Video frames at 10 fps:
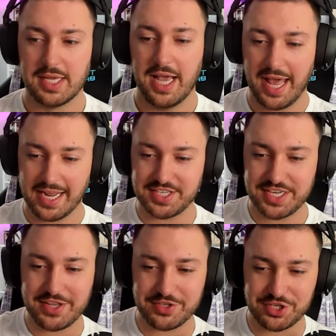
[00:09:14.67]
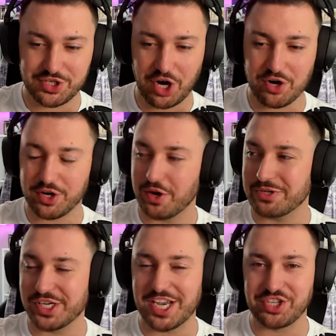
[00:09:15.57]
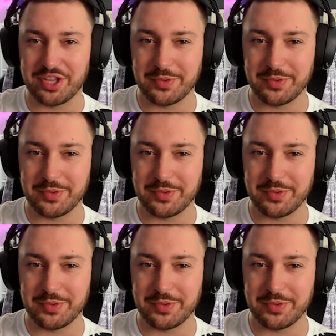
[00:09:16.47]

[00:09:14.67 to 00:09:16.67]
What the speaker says: And I see there's a start negotiation.